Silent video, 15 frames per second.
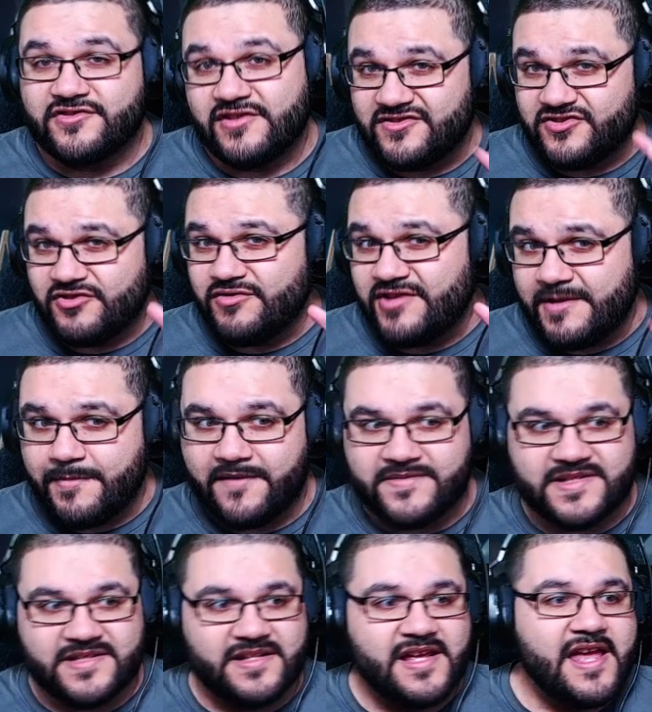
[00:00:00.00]
So it's 2
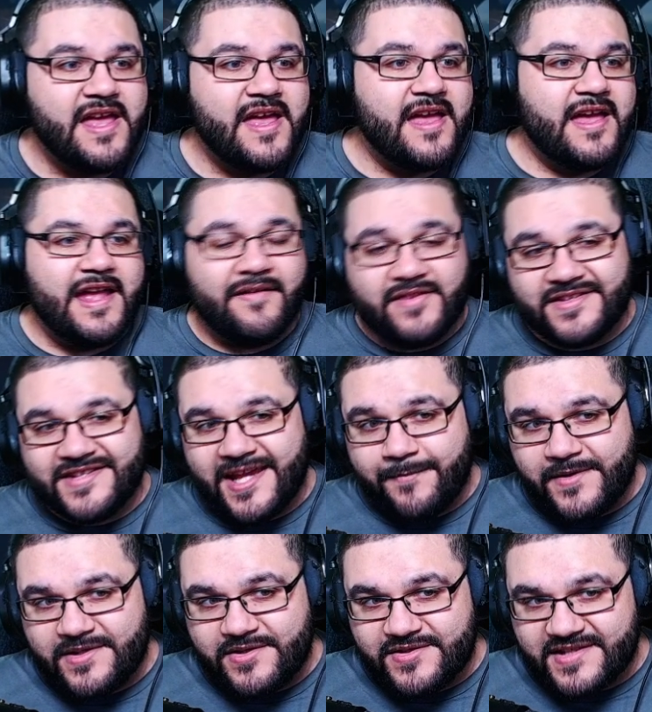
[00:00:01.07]
debuffs. If the
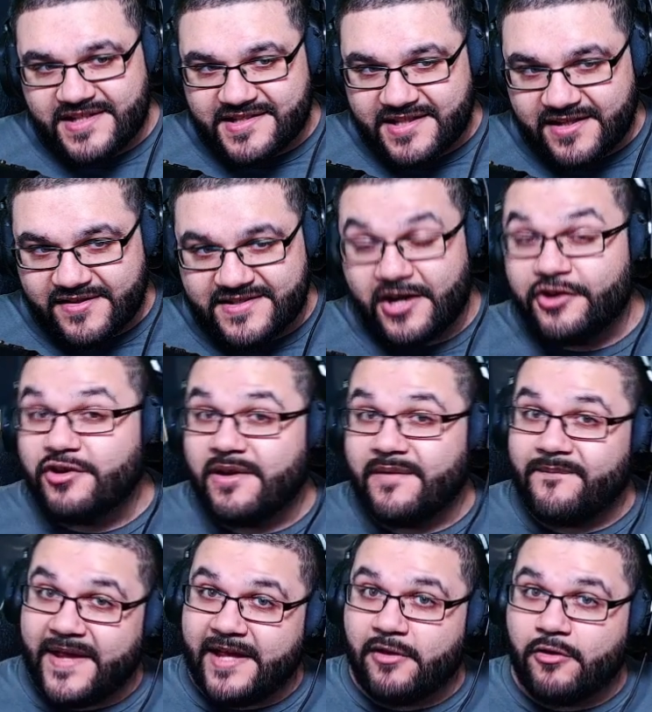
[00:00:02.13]
champion using this skill is under a
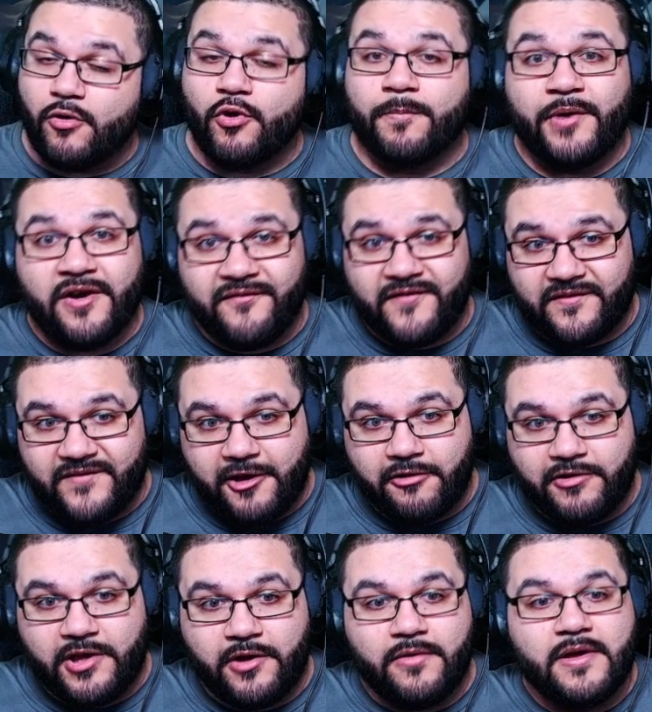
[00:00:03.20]
Veil or Perfect
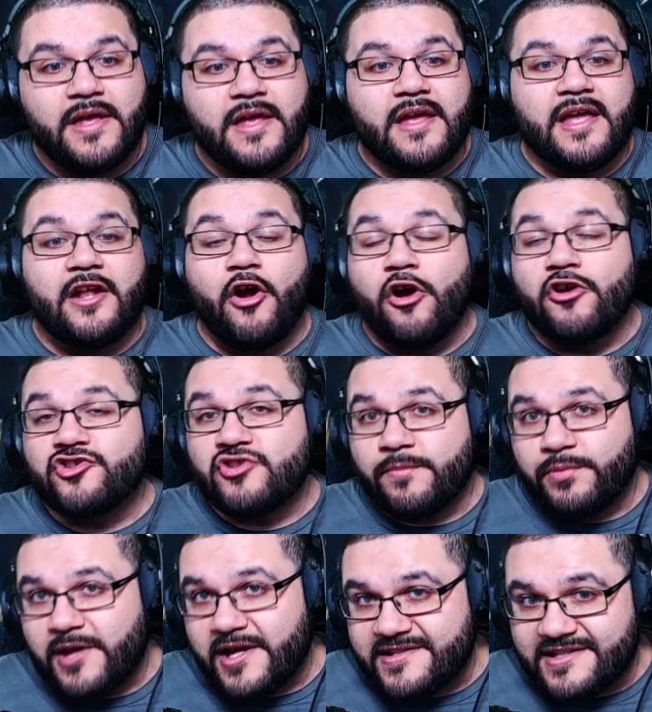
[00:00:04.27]
Veil, though, it also
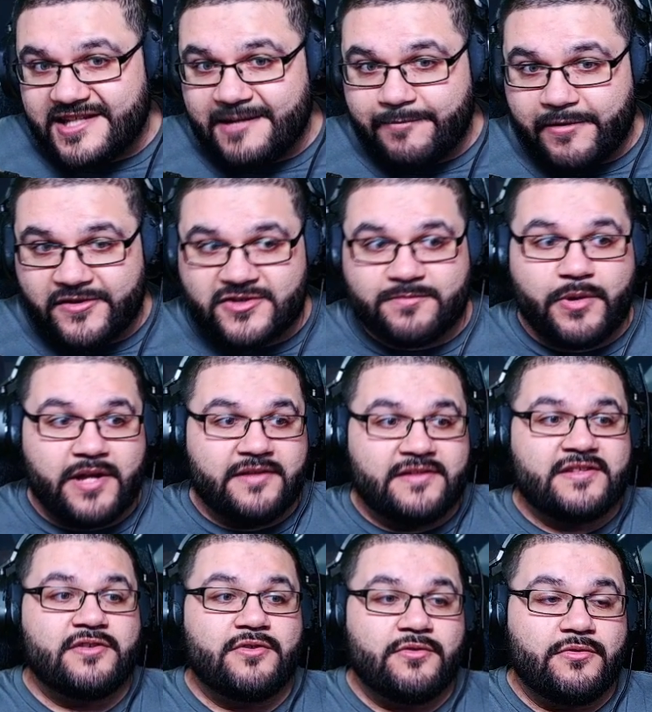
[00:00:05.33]
applies a debuff spread
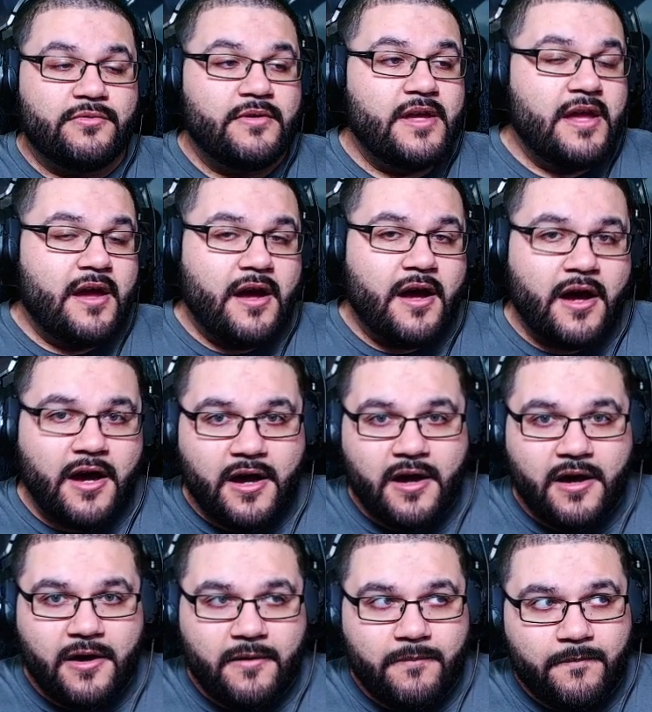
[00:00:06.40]
to
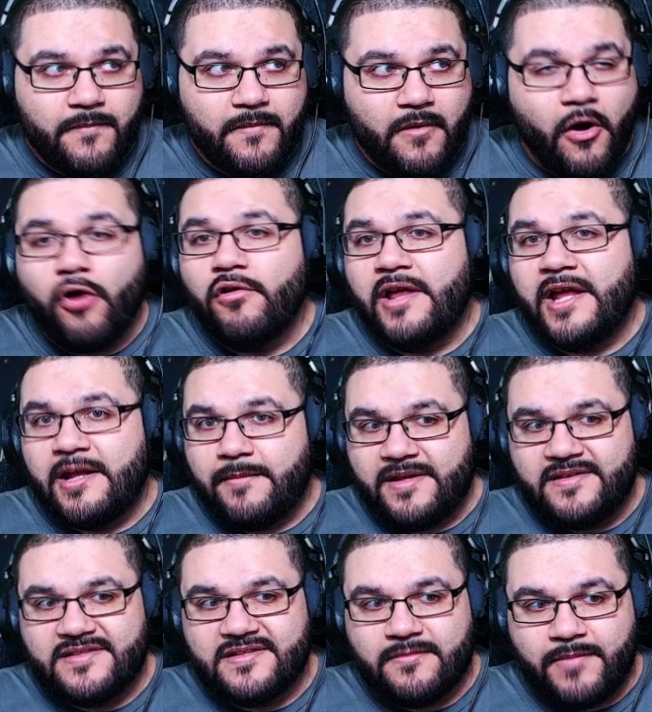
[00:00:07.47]
all
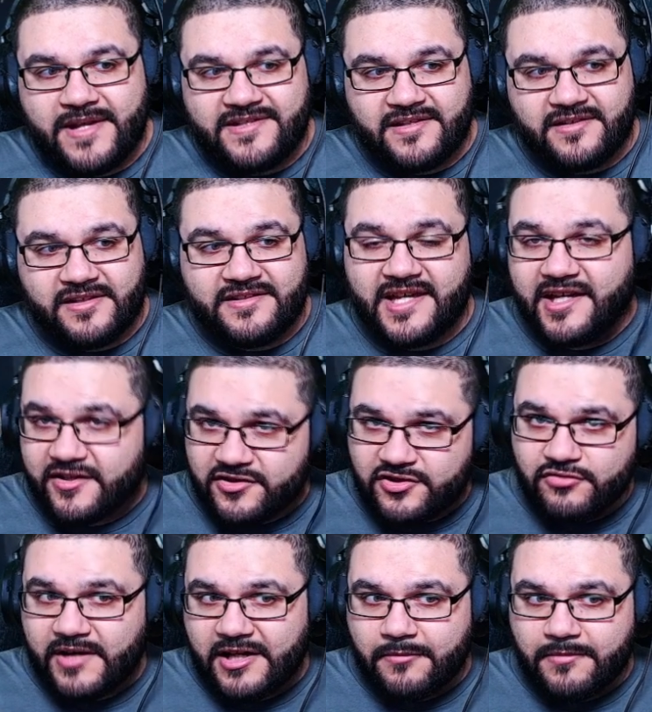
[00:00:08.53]
enemies, basically taking
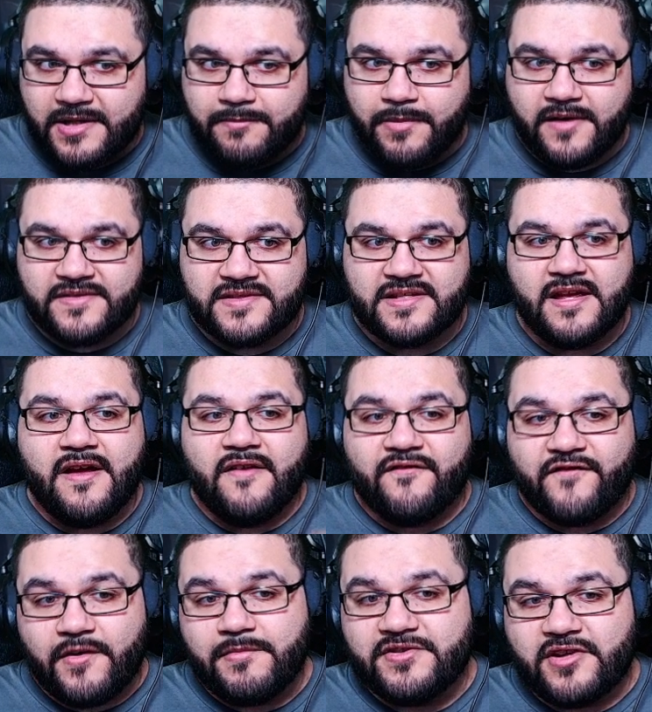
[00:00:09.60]
2 random debuffs
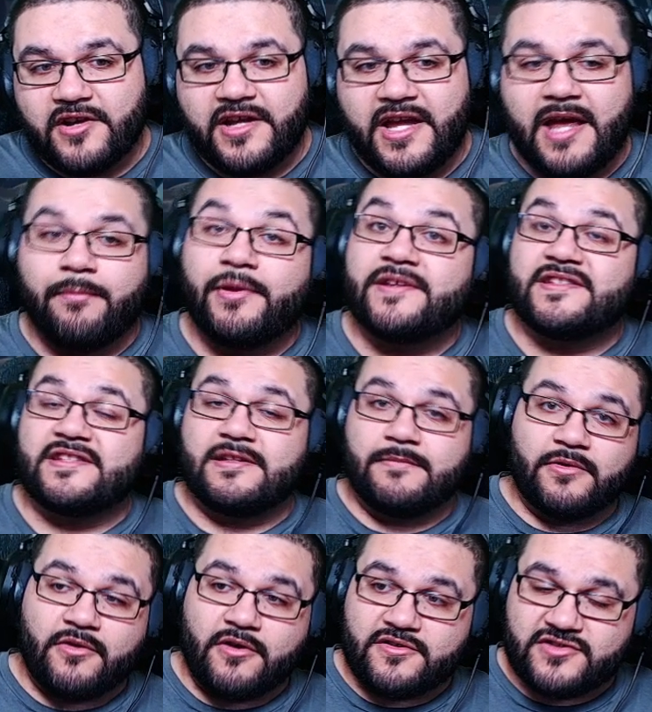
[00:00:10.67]
from the target and placing them
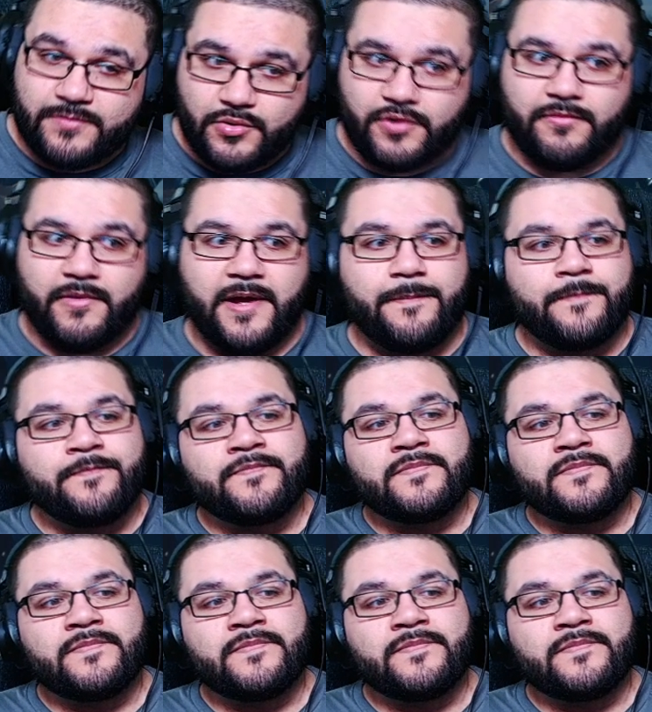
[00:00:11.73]
across the board, right?